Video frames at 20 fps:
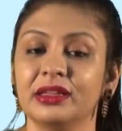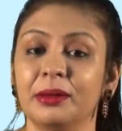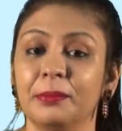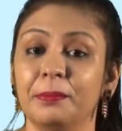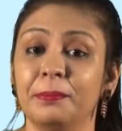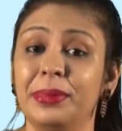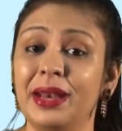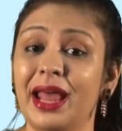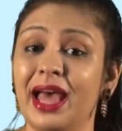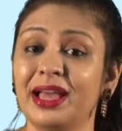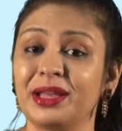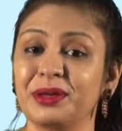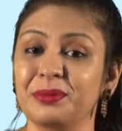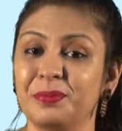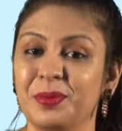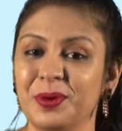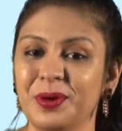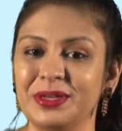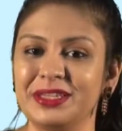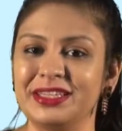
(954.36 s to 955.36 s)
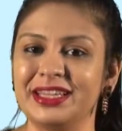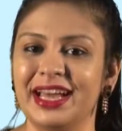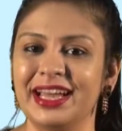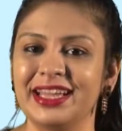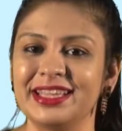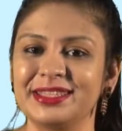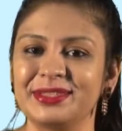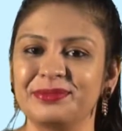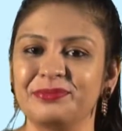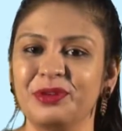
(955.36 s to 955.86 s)
Black bow
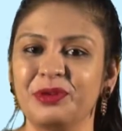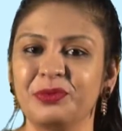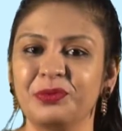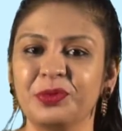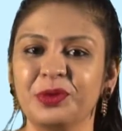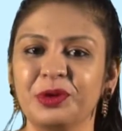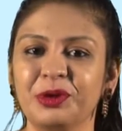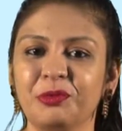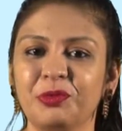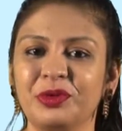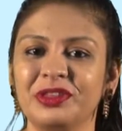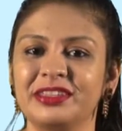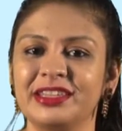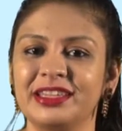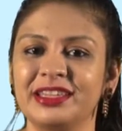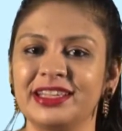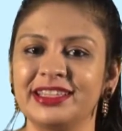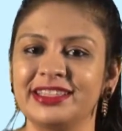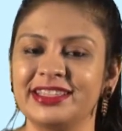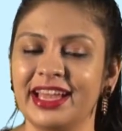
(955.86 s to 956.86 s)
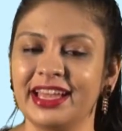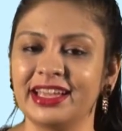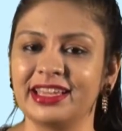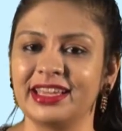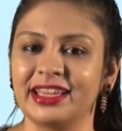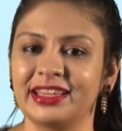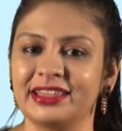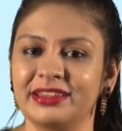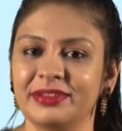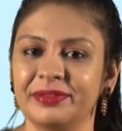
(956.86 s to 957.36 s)
ties were worn with dinner
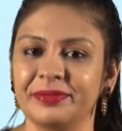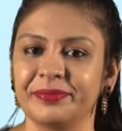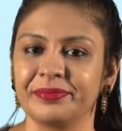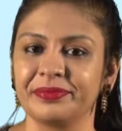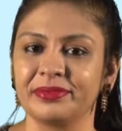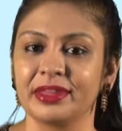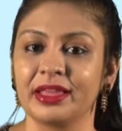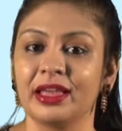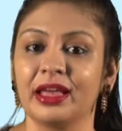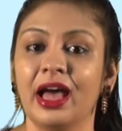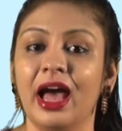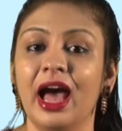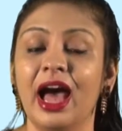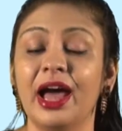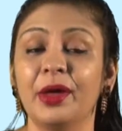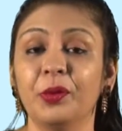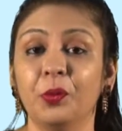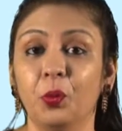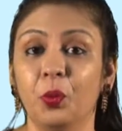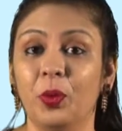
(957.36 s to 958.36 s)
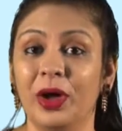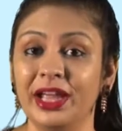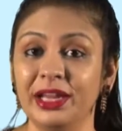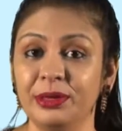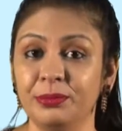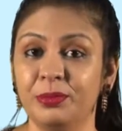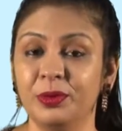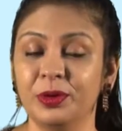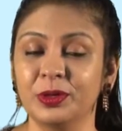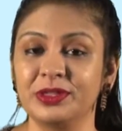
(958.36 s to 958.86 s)
jacket, and
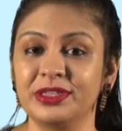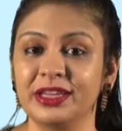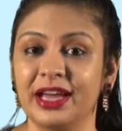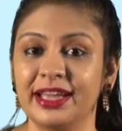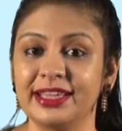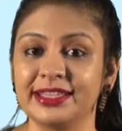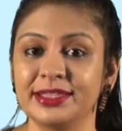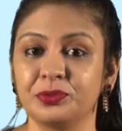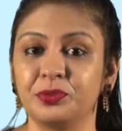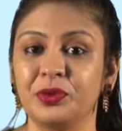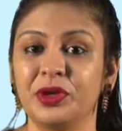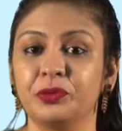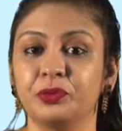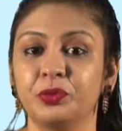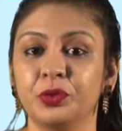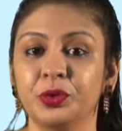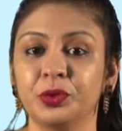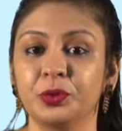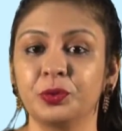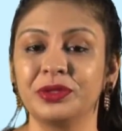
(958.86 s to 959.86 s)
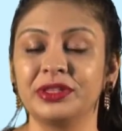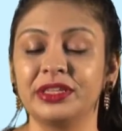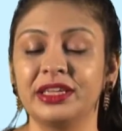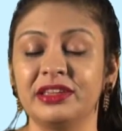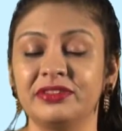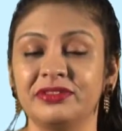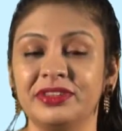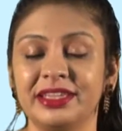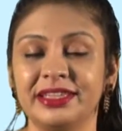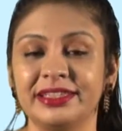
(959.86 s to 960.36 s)
white bow ties were worn with
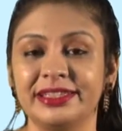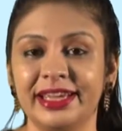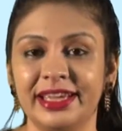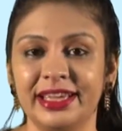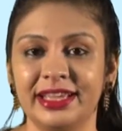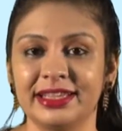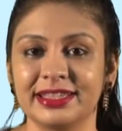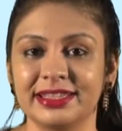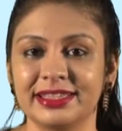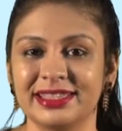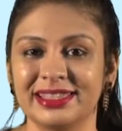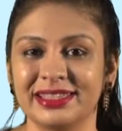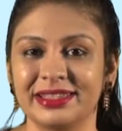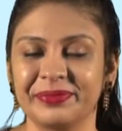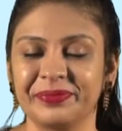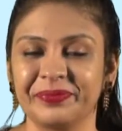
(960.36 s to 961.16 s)
evening tails.